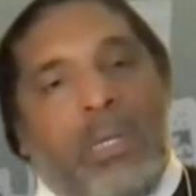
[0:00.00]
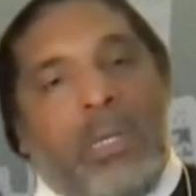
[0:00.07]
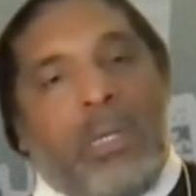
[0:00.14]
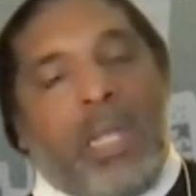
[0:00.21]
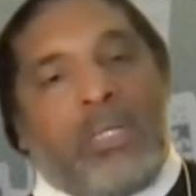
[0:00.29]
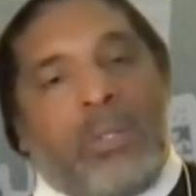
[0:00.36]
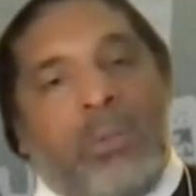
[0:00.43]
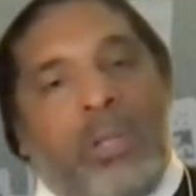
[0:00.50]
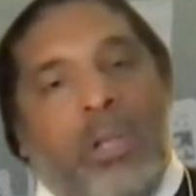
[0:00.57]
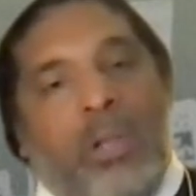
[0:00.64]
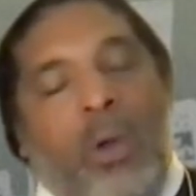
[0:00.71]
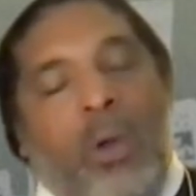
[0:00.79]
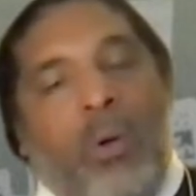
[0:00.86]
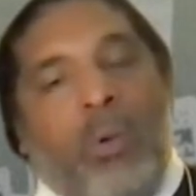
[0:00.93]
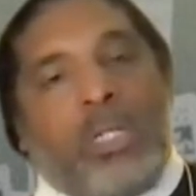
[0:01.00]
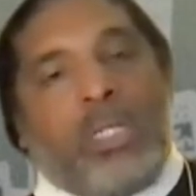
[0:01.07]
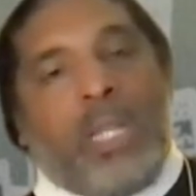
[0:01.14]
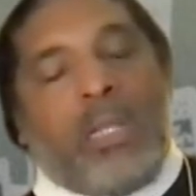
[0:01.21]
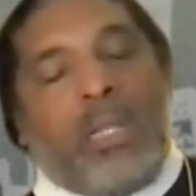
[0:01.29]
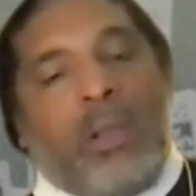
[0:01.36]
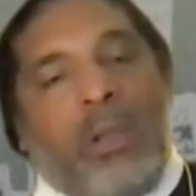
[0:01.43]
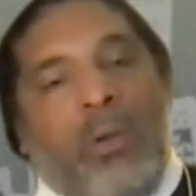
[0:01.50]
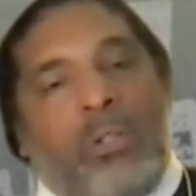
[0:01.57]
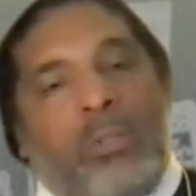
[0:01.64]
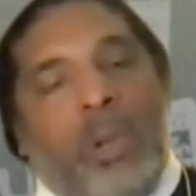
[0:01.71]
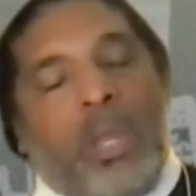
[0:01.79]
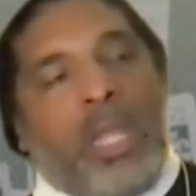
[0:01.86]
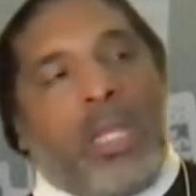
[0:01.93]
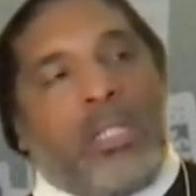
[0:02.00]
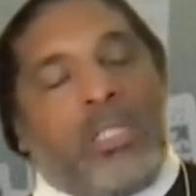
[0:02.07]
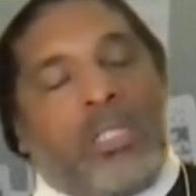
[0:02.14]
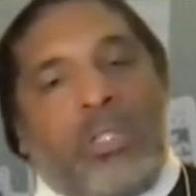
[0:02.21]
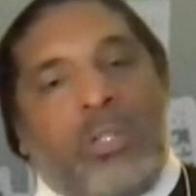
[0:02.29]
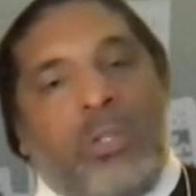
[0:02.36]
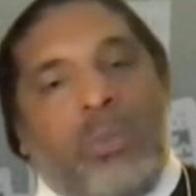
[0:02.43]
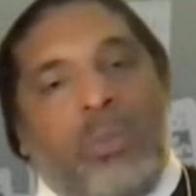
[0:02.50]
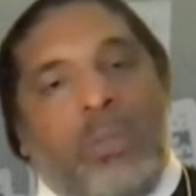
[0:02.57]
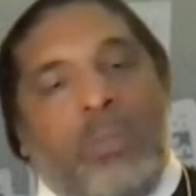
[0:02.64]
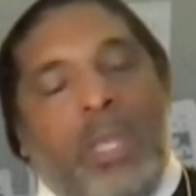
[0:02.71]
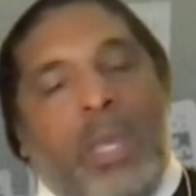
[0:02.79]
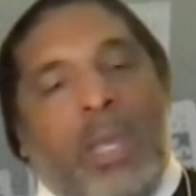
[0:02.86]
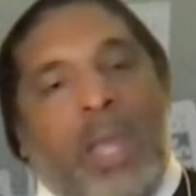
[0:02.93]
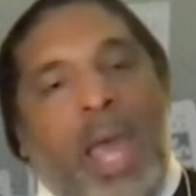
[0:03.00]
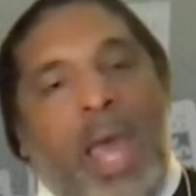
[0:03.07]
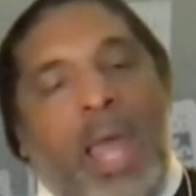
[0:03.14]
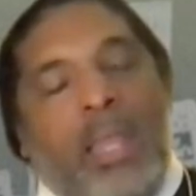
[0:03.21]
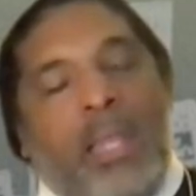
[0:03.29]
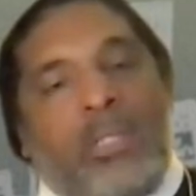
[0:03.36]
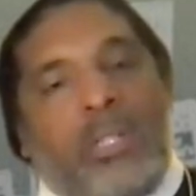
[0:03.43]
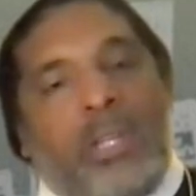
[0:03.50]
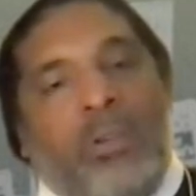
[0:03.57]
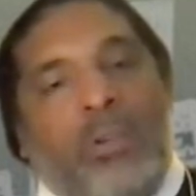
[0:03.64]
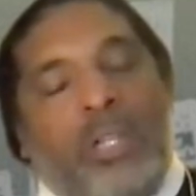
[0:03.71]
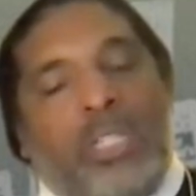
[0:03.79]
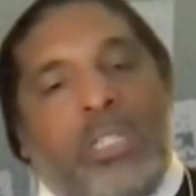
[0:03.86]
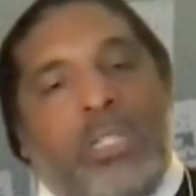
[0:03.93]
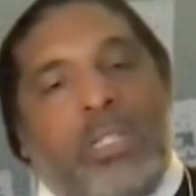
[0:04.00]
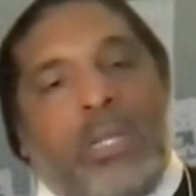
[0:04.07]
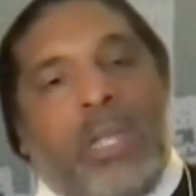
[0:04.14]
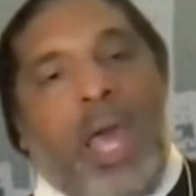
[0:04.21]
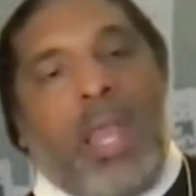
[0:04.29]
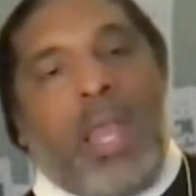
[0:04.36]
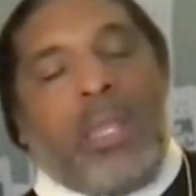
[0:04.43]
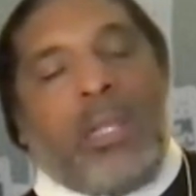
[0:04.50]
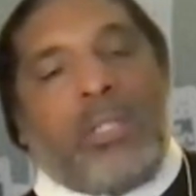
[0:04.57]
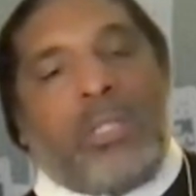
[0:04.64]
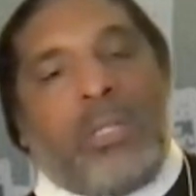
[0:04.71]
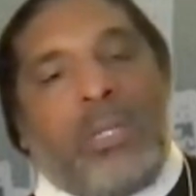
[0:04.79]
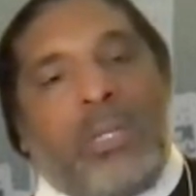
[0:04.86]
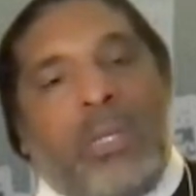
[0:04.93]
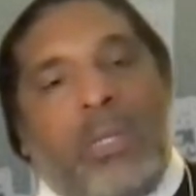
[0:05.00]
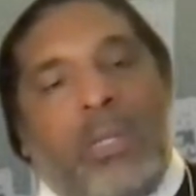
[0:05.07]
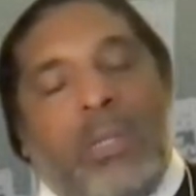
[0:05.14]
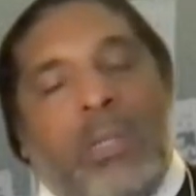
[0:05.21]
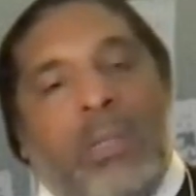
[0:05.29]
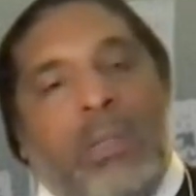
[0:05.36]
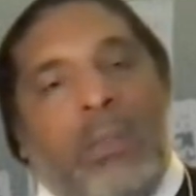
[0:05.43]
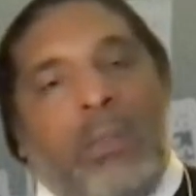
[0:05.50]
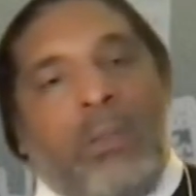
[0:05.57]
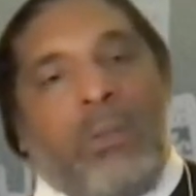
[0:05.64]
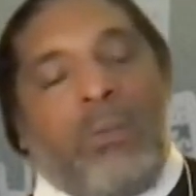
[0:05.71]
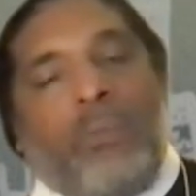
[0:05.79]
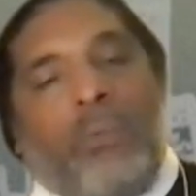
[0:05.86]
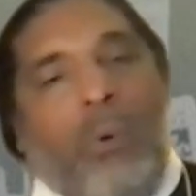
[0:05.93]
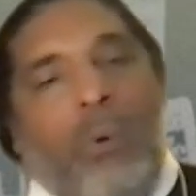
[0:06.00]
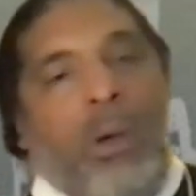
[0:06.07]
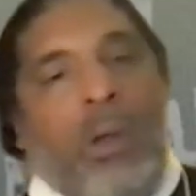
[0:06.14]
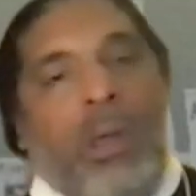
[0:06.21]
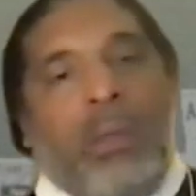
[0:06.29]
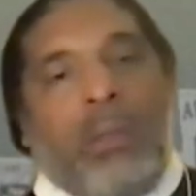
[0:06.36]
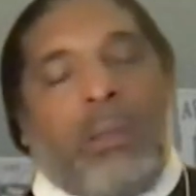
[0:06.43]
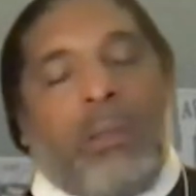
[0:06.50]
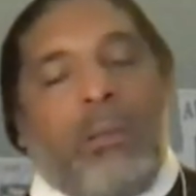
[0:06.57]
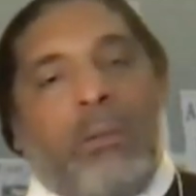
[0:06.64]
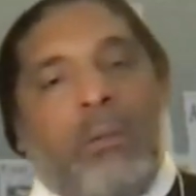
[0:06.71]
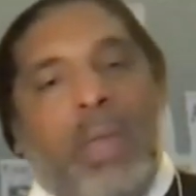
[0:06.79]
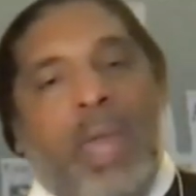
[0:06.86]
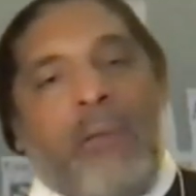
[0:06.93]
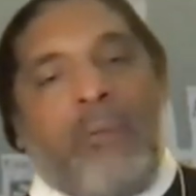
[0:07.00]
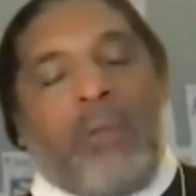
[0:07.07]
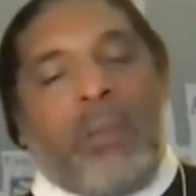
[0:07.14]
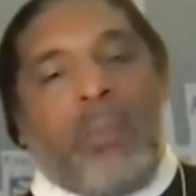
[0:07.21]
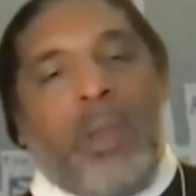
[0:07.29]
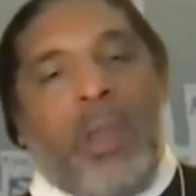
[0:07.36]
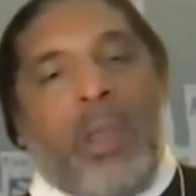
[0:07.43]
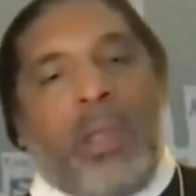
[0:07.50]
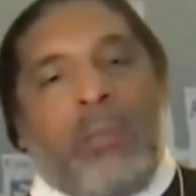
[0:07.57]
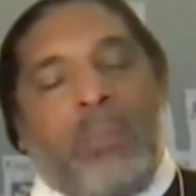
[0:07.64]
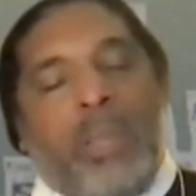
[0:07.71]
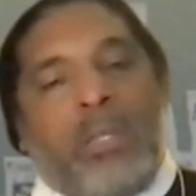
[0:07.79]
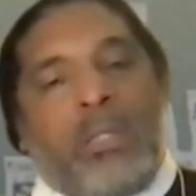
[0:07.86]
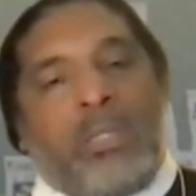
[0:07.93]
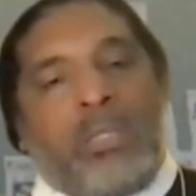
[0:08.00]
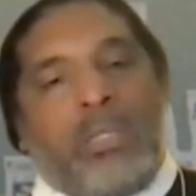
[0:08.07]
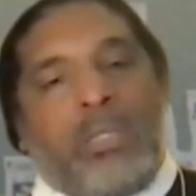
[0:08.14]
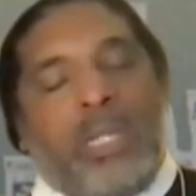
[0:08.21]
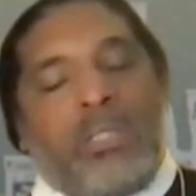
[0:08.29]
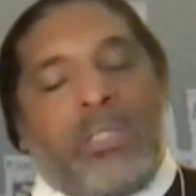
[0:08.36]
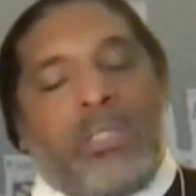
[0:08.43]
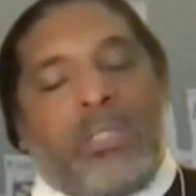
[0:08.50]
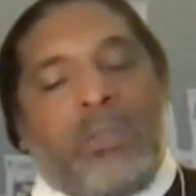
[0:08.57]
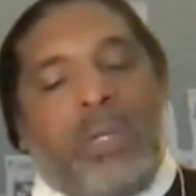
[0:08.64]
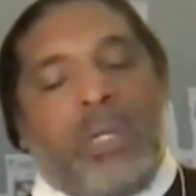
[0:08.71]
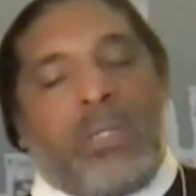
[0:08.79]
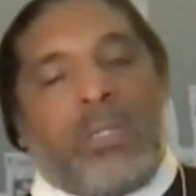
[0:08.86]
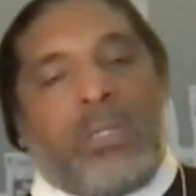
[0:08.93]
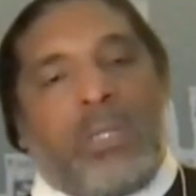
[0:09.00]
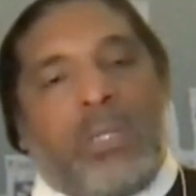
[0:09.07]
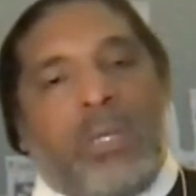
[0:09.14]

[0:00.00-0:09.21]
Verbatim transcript: And so the goal was that the Goldsboro Institute would be a college, a Christian college for African American ministers and students.